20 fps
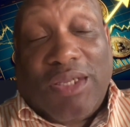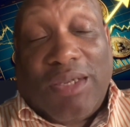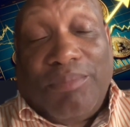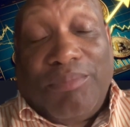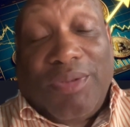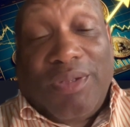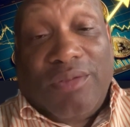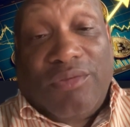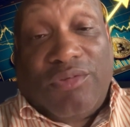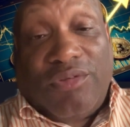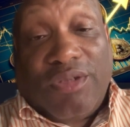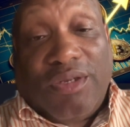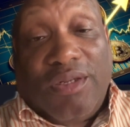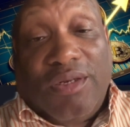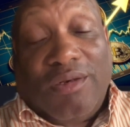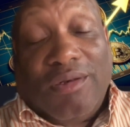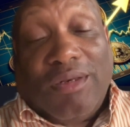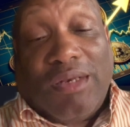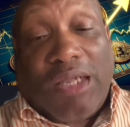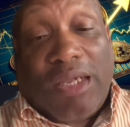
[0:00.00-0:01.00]
That being said,
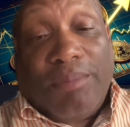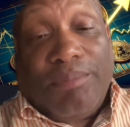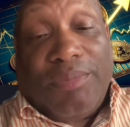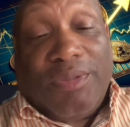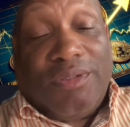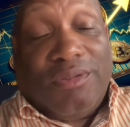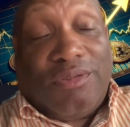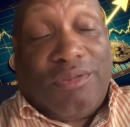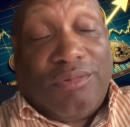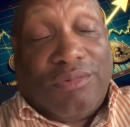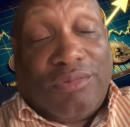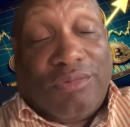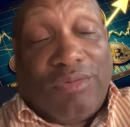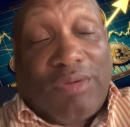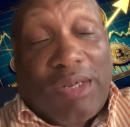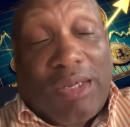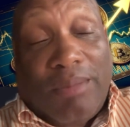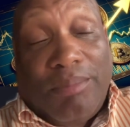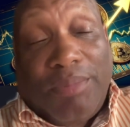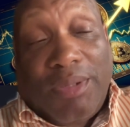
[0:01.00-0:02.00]
hit the like button,
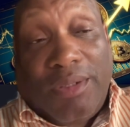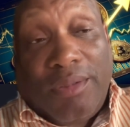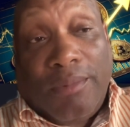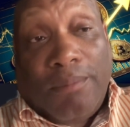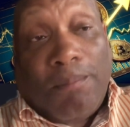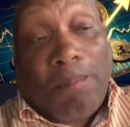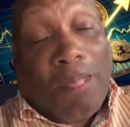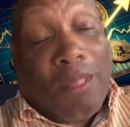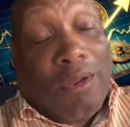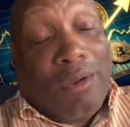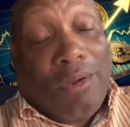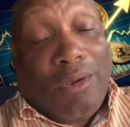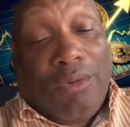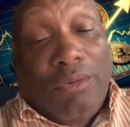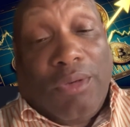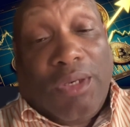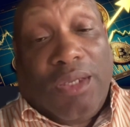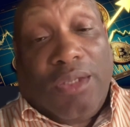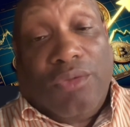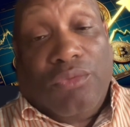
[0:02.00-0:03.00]
subscribe button,
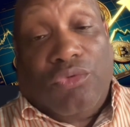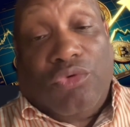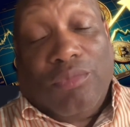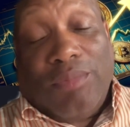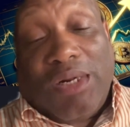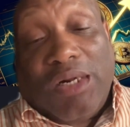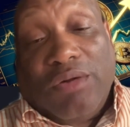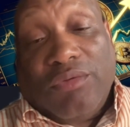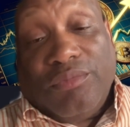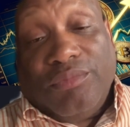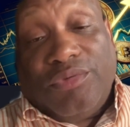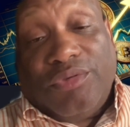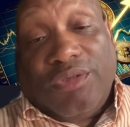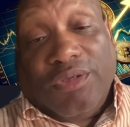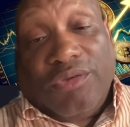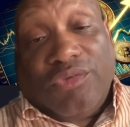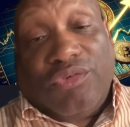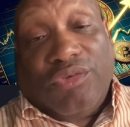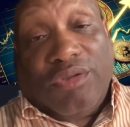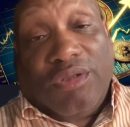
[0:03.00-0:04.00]
all that YouTube algorithm
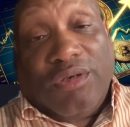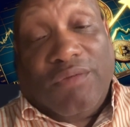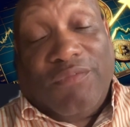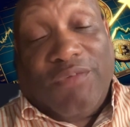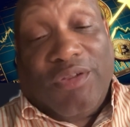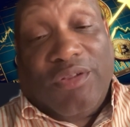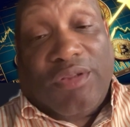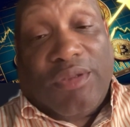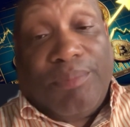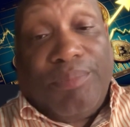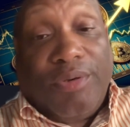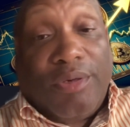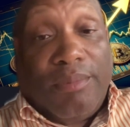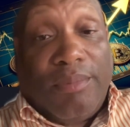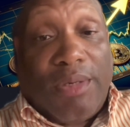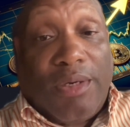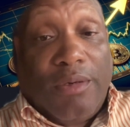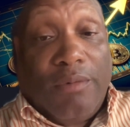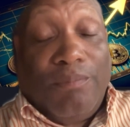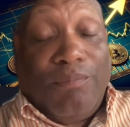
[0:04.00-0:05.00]
stuff so you get the videos I put
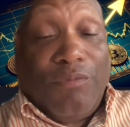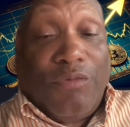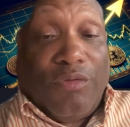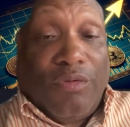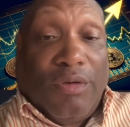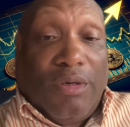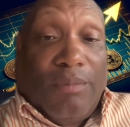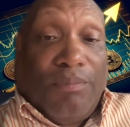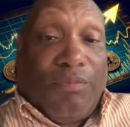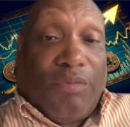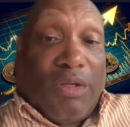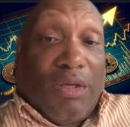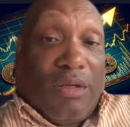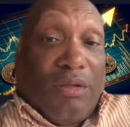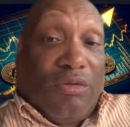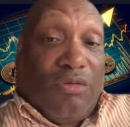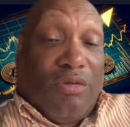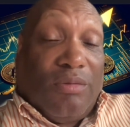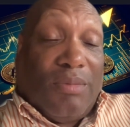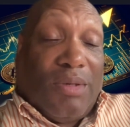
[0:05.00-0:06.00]
them out, so you don't think
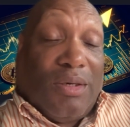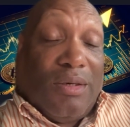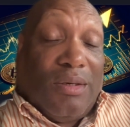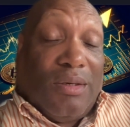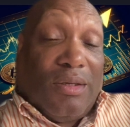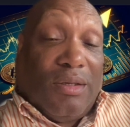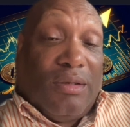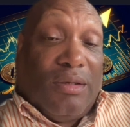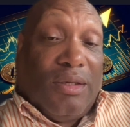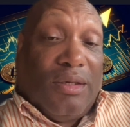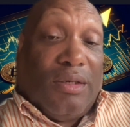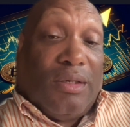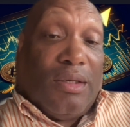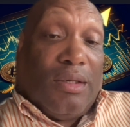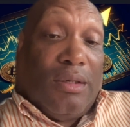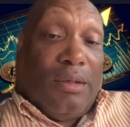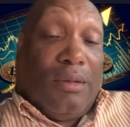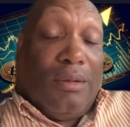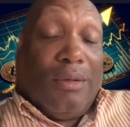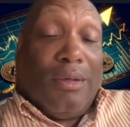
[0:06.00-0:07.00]
and see me analyzing that
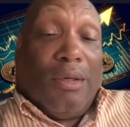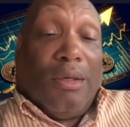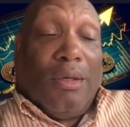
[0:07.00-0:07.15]
data.